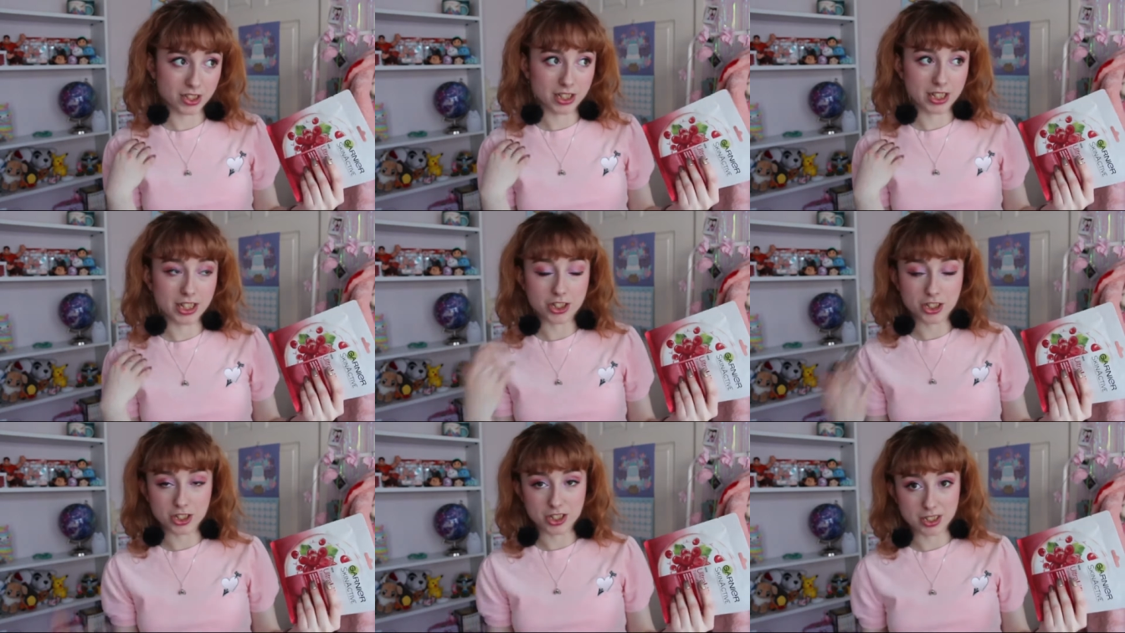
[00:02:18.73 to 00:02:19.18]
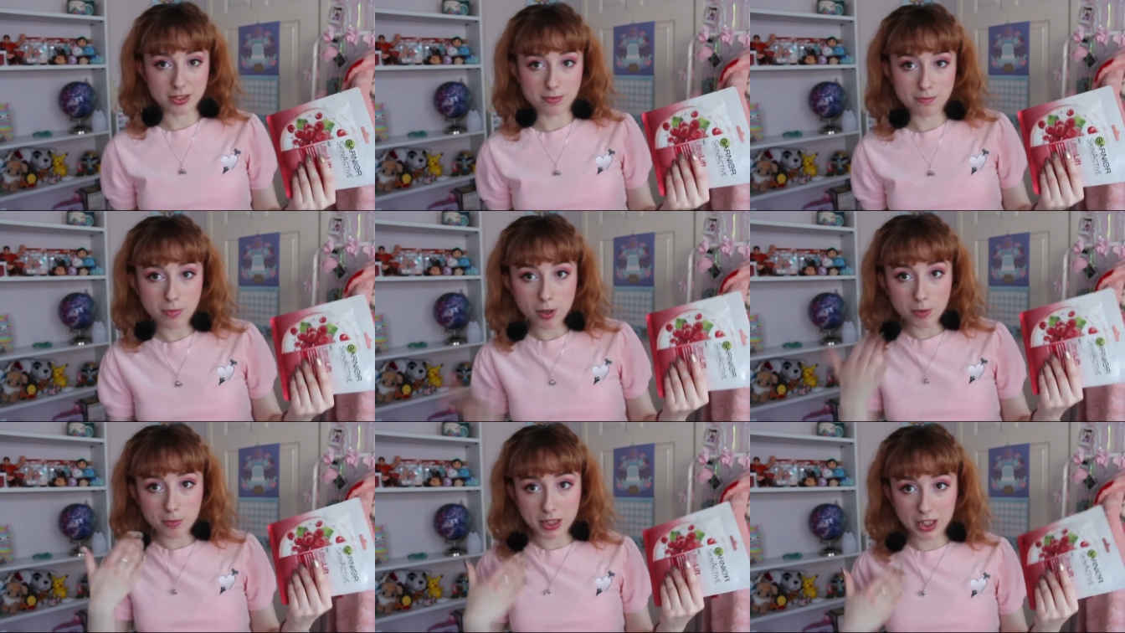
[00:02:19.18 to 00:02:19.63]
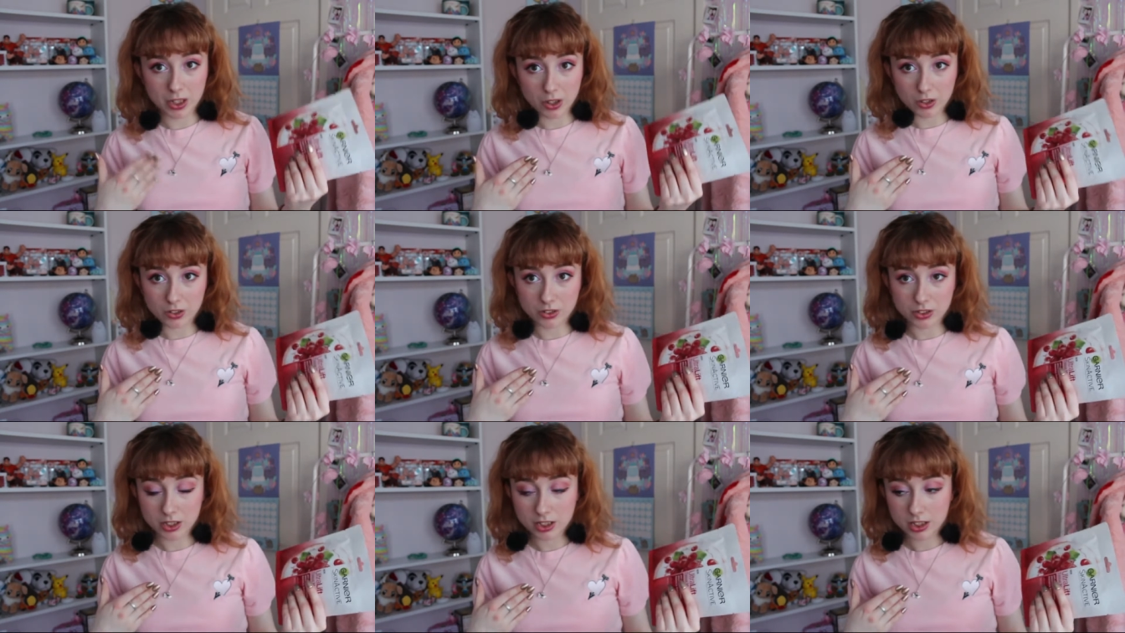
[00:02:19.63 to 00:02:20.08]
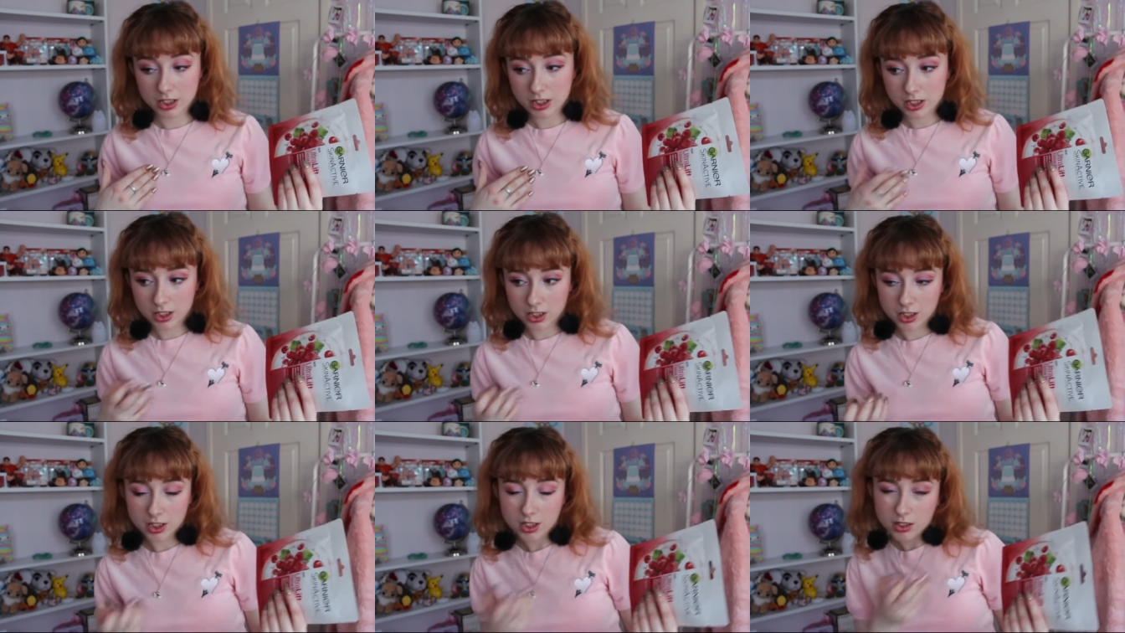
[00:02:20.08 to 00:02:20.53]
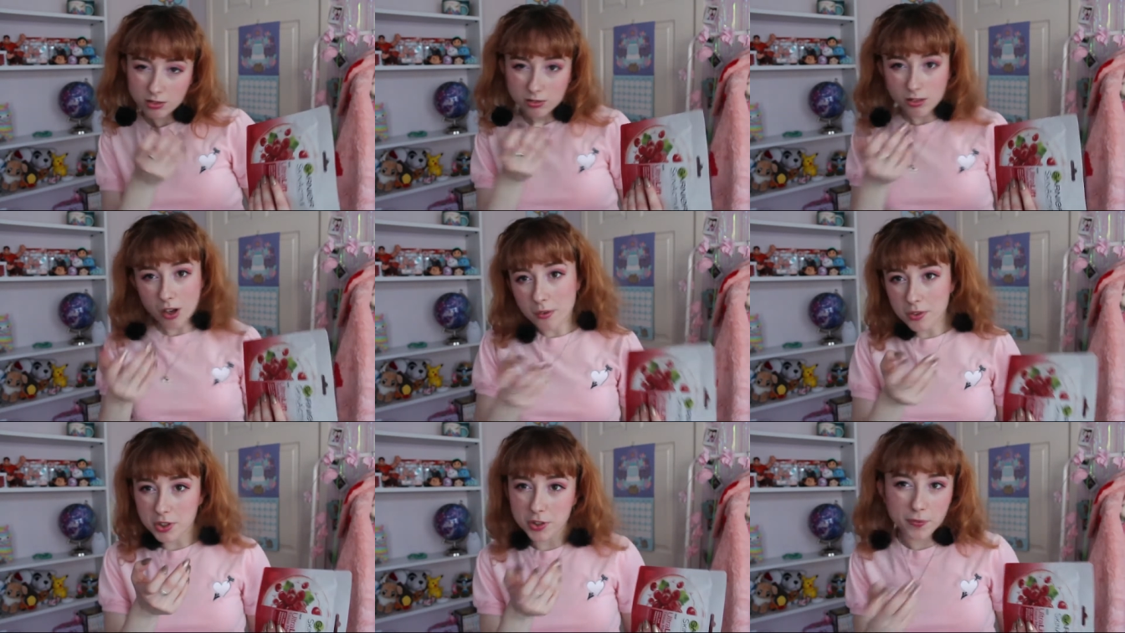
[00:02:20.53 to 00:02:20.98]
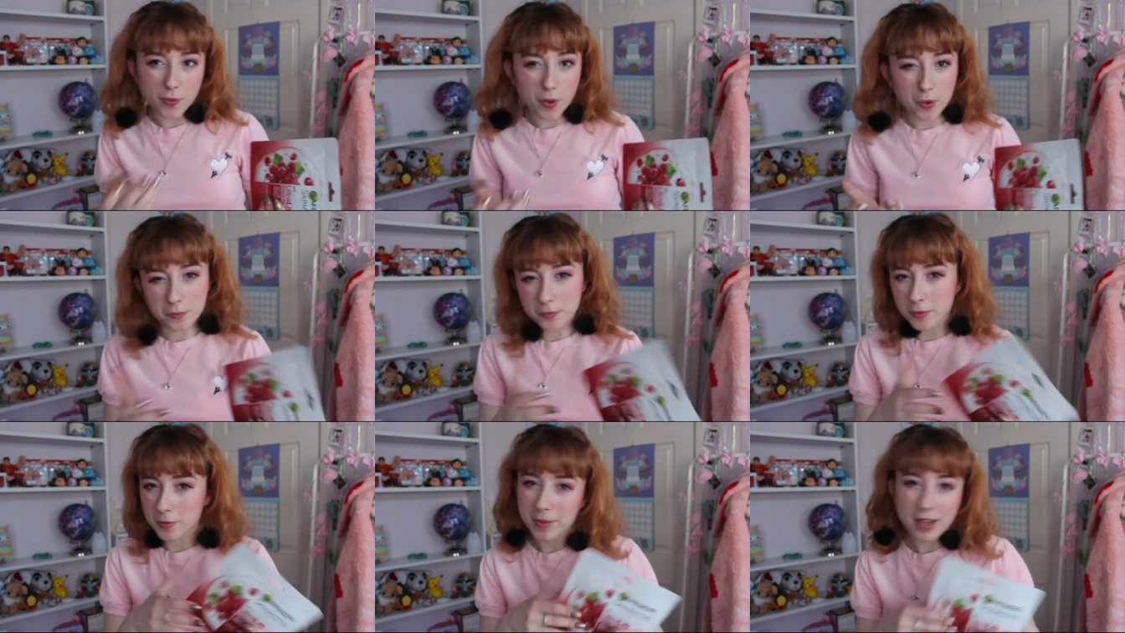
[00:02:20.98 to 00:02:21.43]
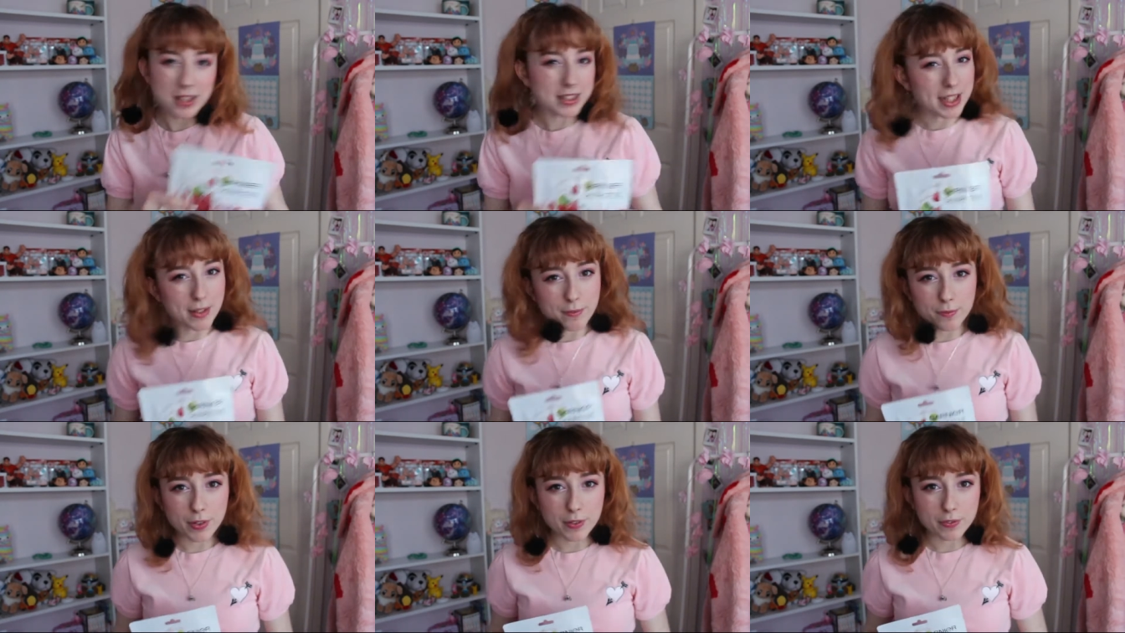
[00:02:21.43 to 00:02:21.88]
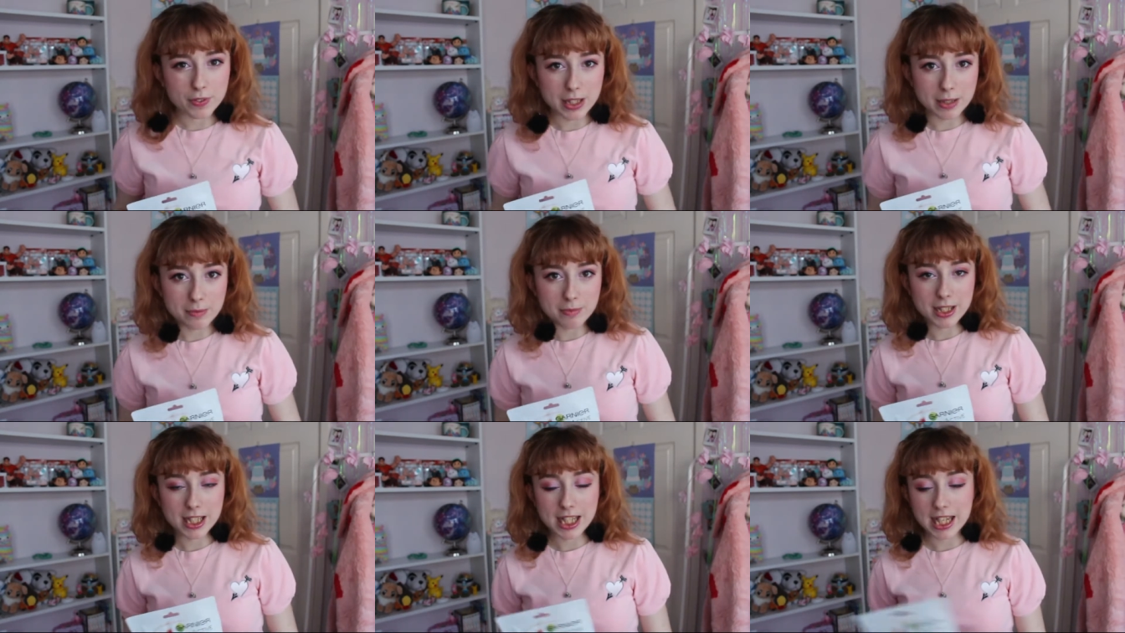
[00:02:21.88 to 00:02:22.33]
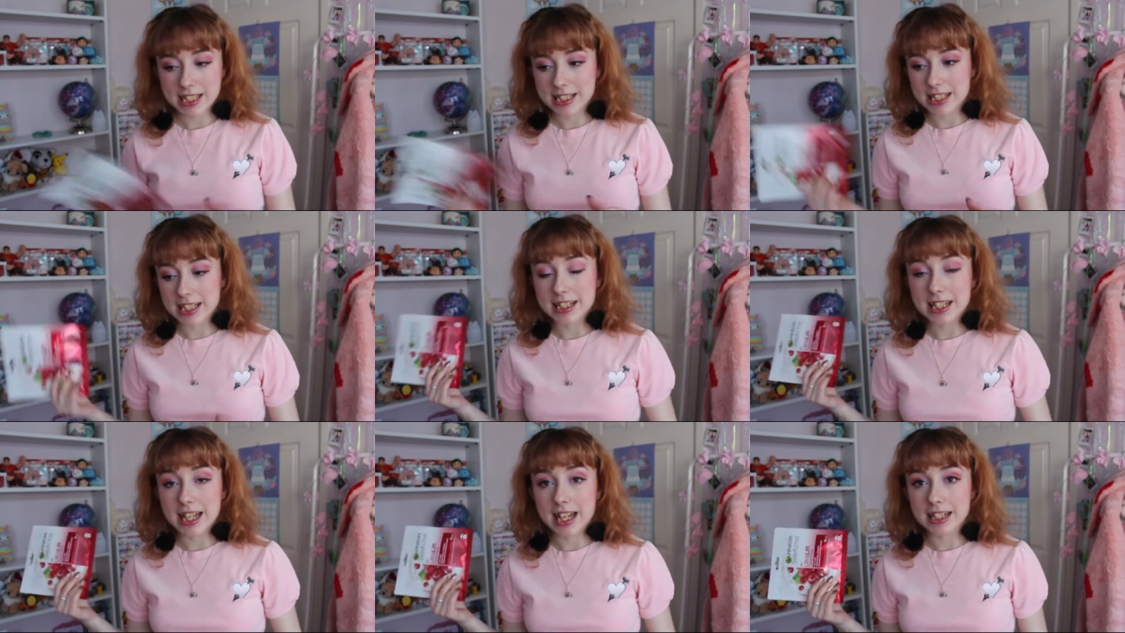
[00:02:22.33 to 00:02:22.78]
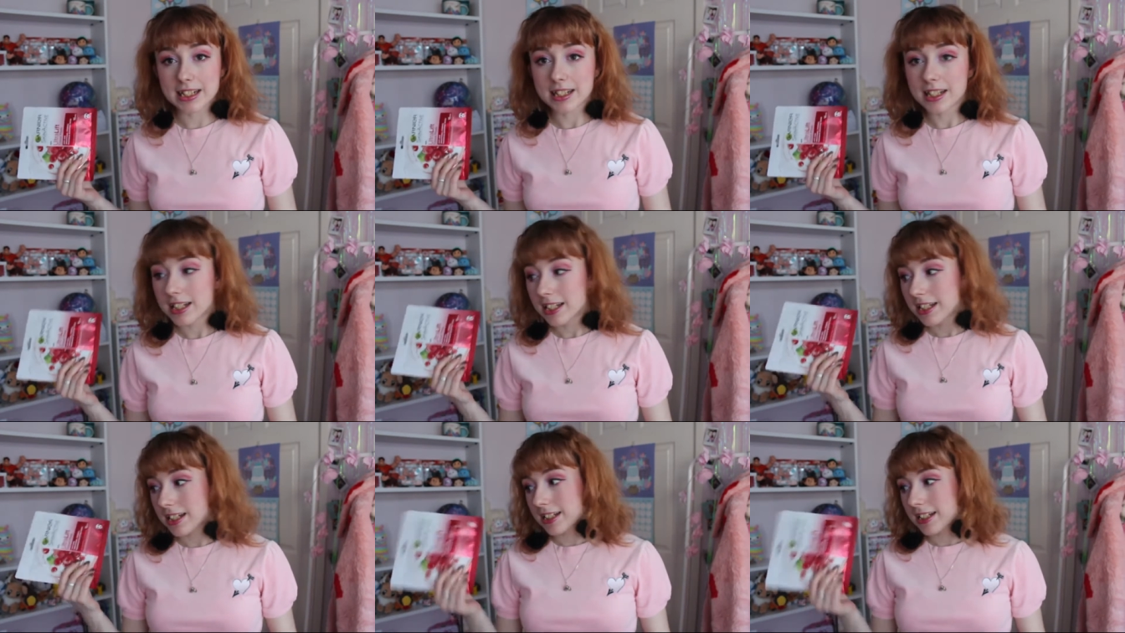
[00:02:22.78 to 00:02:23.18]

You literally just pop it on, go on your phone for about 10-15 minutes and then